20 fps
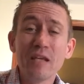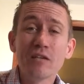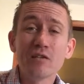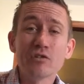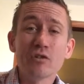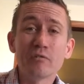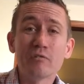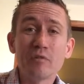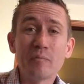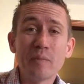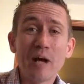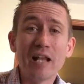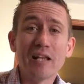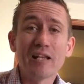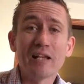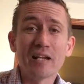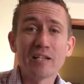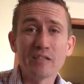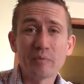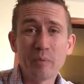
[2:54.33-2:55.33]
So from
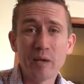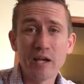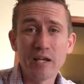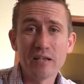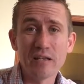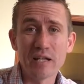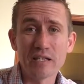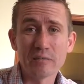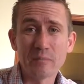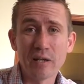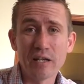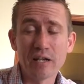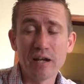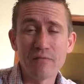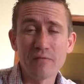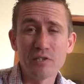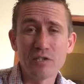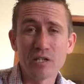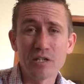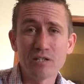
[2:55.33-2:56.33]
Malaga, Spain, that's my
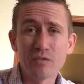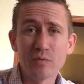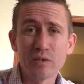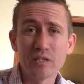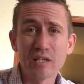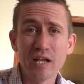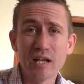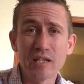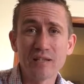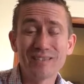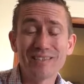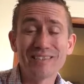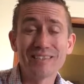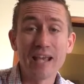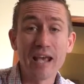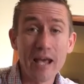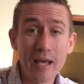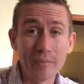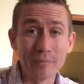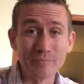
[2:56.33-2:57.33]
conversation with Dan.
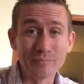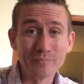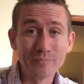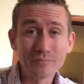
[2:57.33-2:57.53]
Dan,